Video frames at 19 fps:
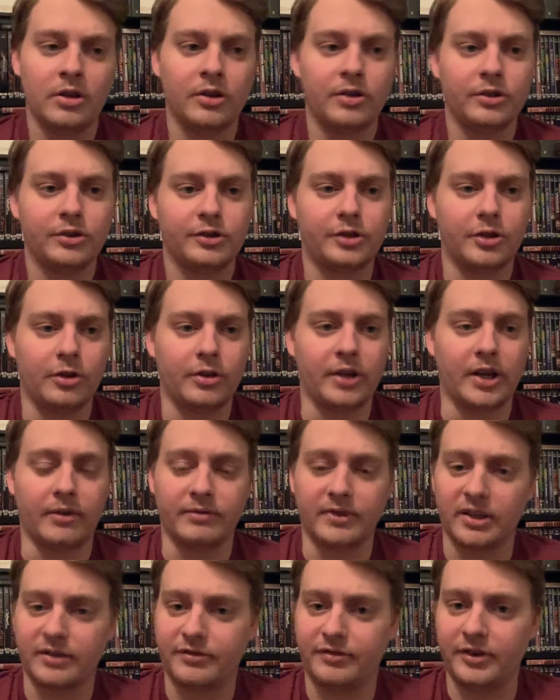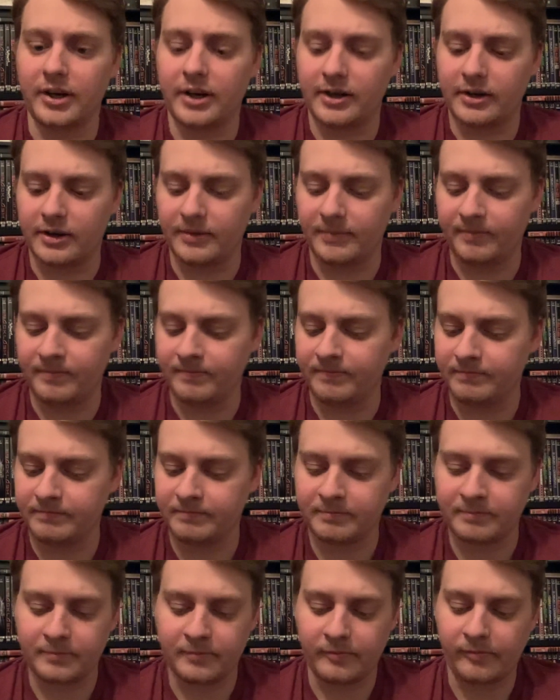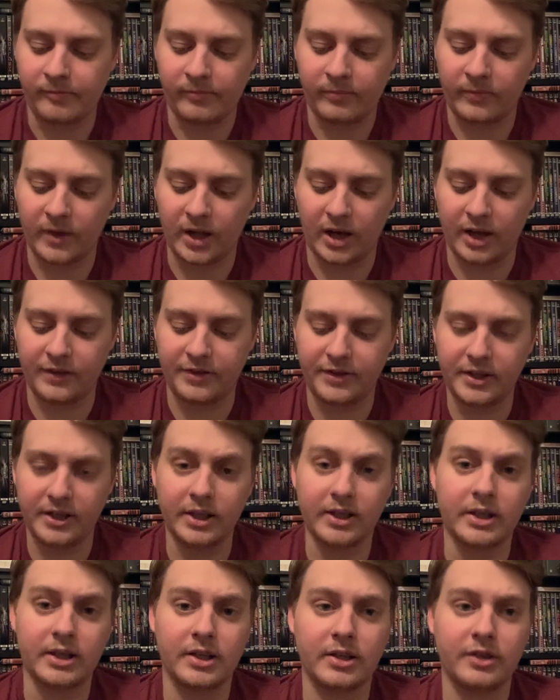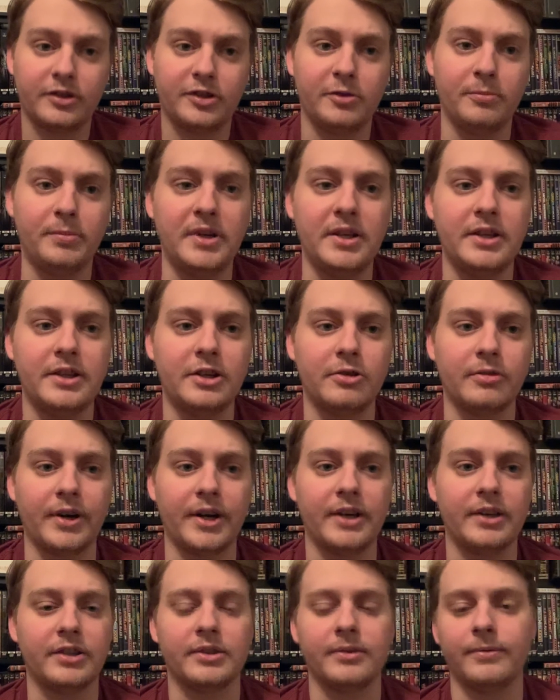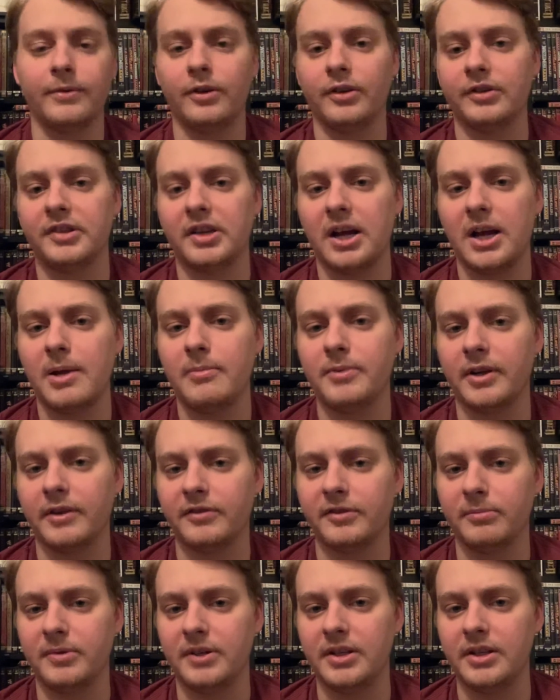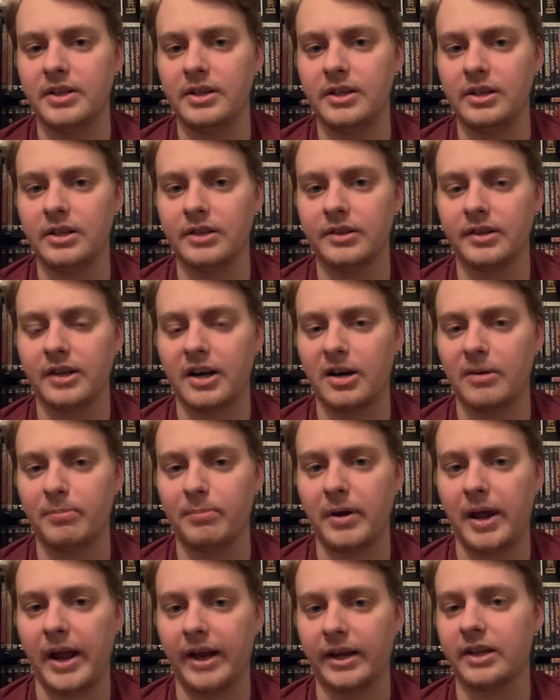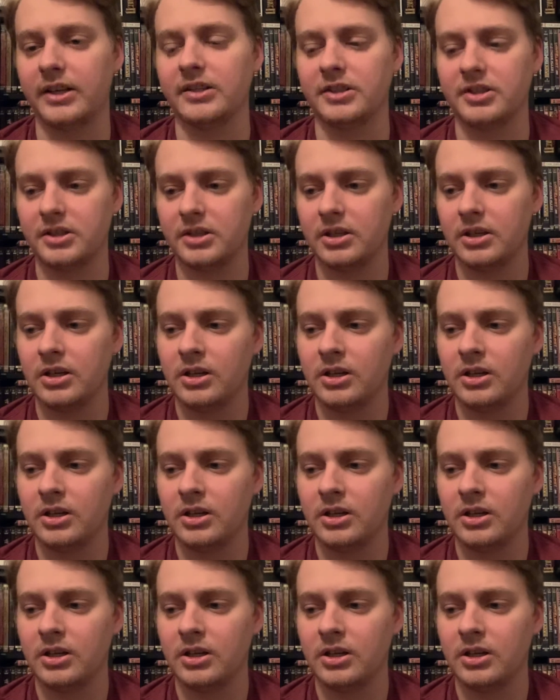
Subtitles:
So, yeah, Ric Flair, I think to be the greatest of all time, you have to be the entire package.